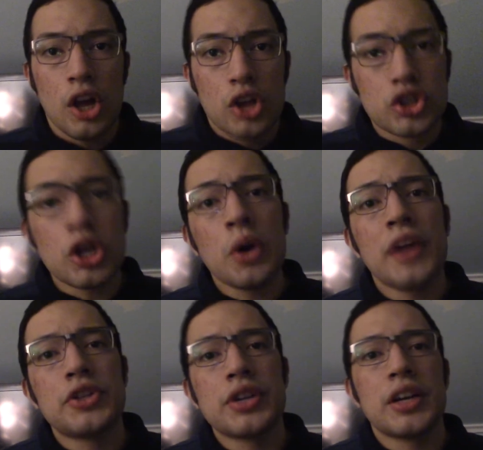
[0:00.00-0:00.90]
So I
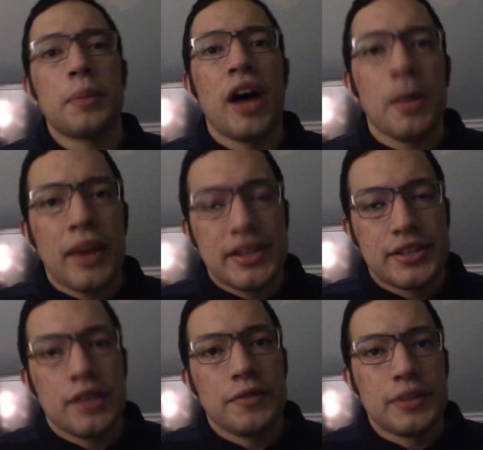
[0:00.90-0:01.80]
took it upon
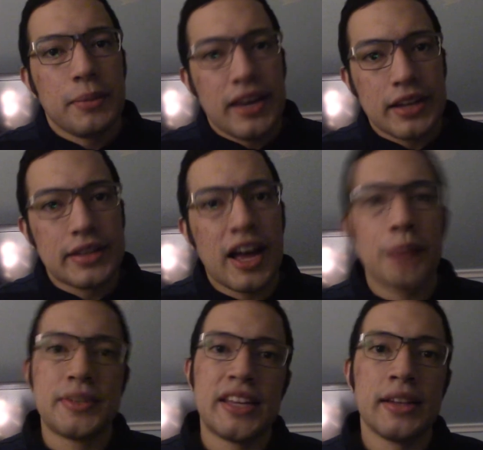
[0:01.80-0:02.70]
myself to make a
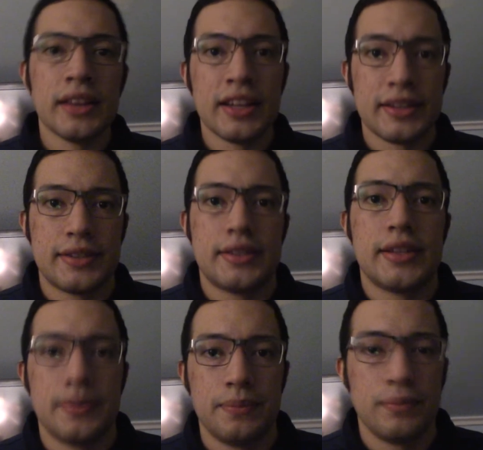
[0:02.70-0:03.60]
top 10 list.